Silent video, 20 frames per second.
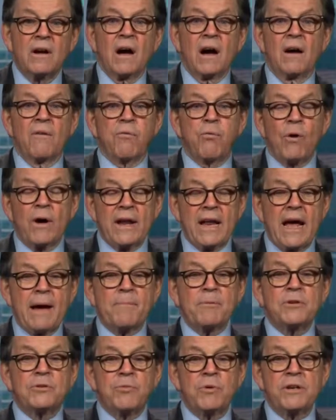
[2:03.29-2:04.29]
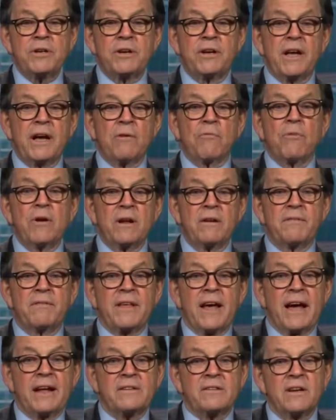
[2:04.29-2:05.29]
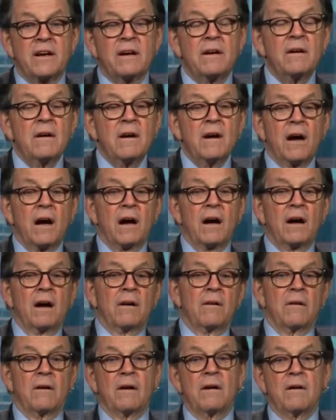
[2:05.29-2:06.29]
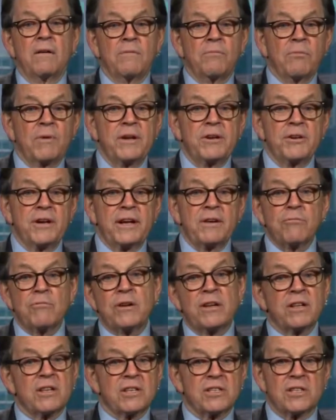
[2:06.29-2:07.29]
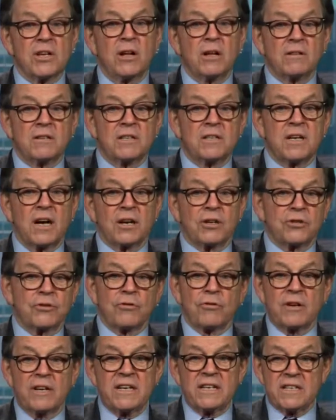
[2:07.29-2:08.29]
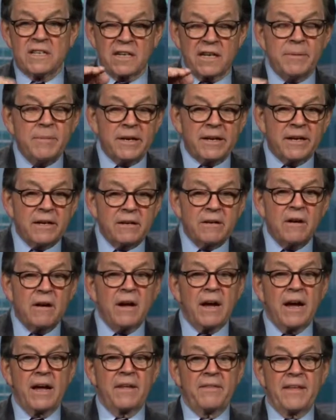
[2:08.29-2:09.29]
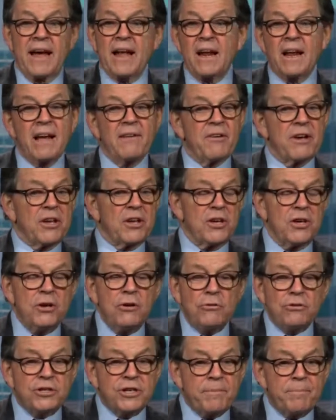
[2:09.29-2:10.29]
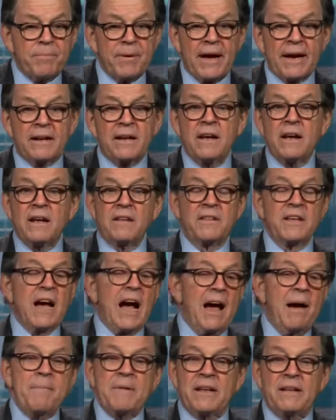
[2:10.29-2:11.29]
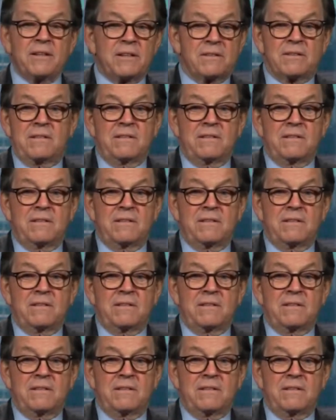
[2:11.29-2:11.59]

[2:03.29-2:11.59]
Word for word: of what happens when you get rid of that, uh, uh, uh, when you get rid of the SALT deduction, or at least limit it. Yeah. And that'll have a huge impact. But you, the, but you, mean, say, but